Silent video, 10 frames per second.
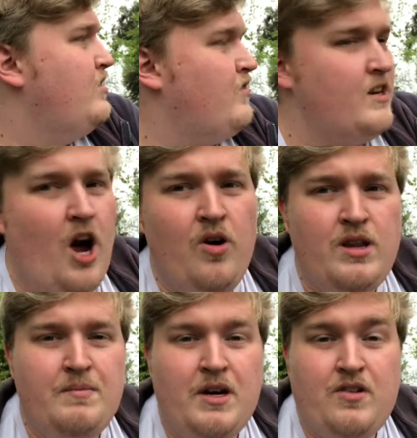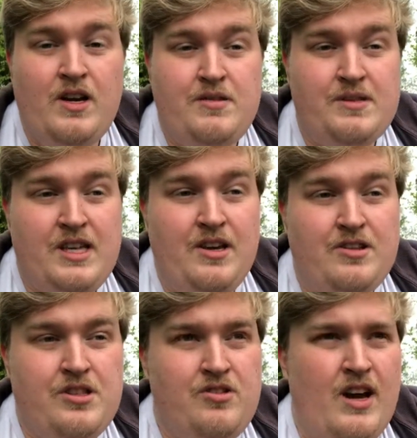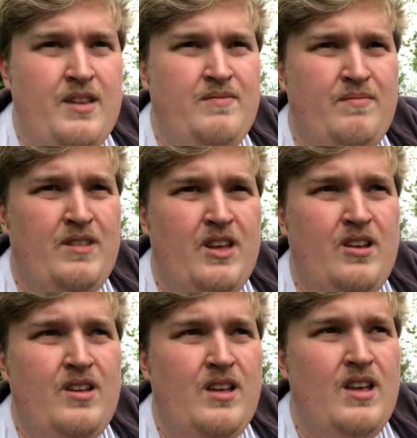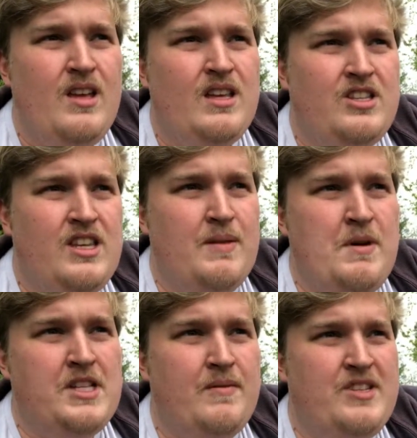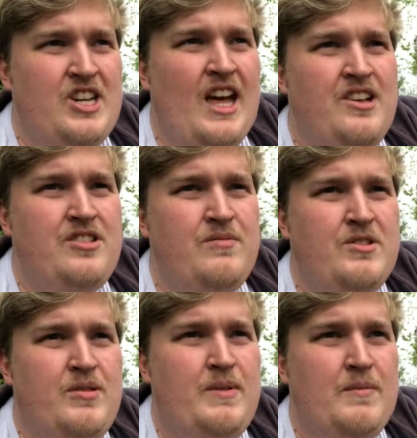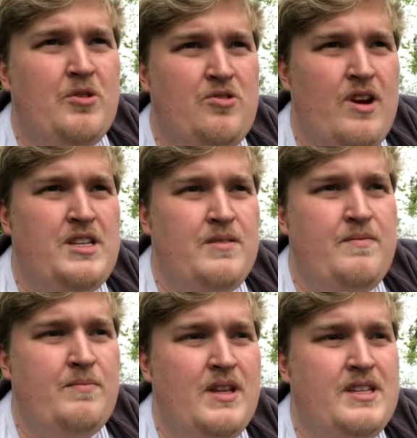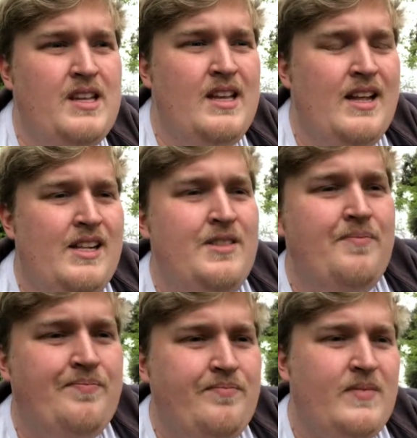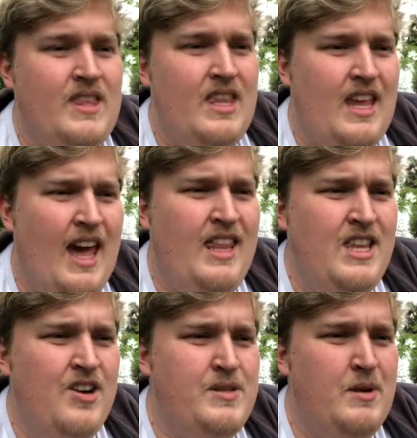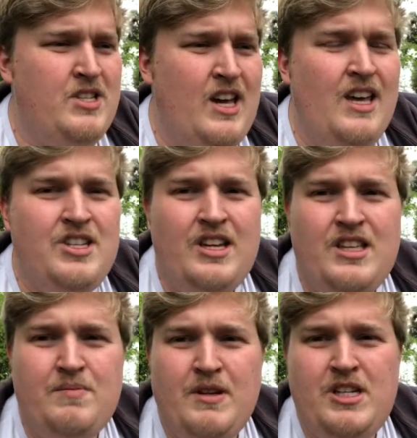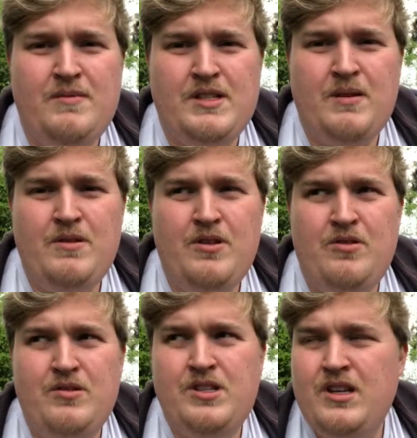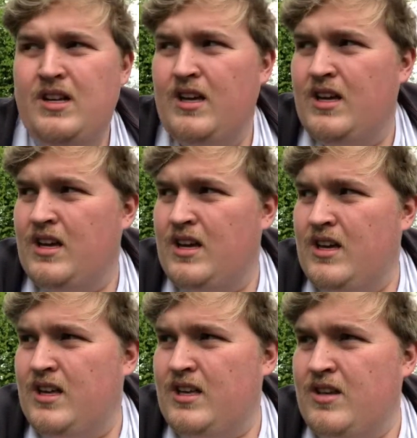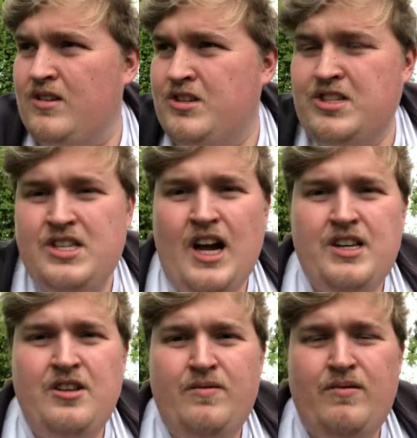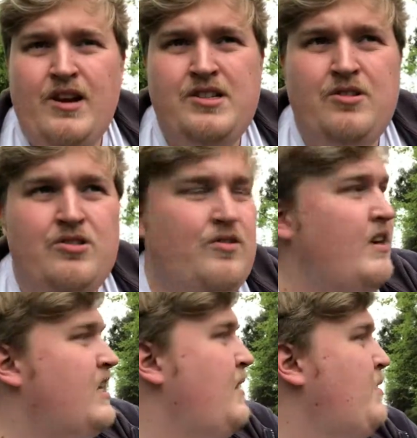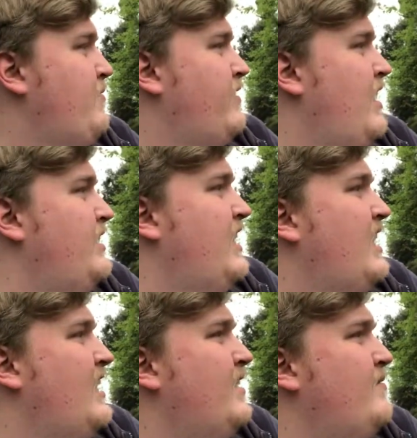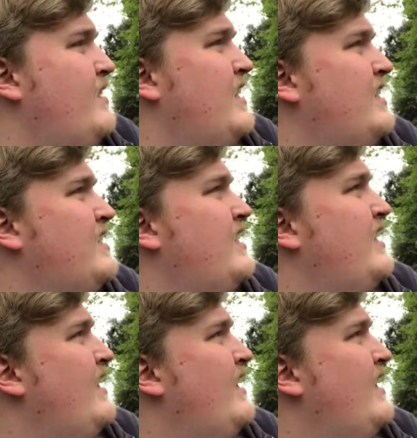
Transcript: try and hone in my creative skills, to try and, you know, give myself a challenge to be more creative. But I don't know, it's a bit challenging, especially for someone who's, you know, just starting off fresh or trying to come up with an idea, because